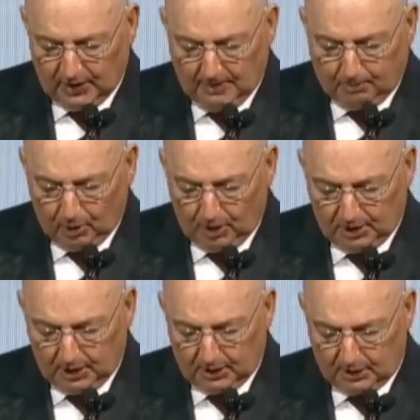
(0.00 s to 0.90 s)
their
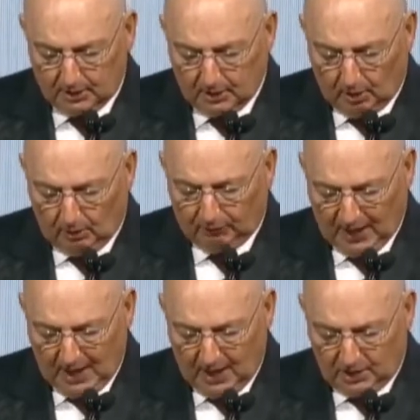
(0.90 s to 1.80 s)
politics of
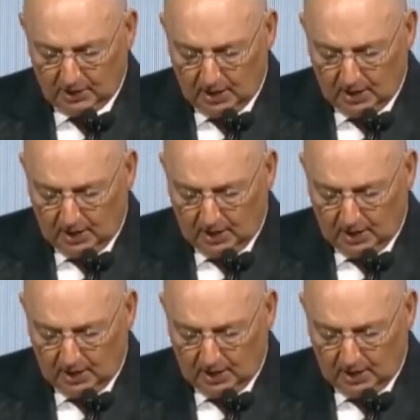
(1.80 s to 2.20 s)
hate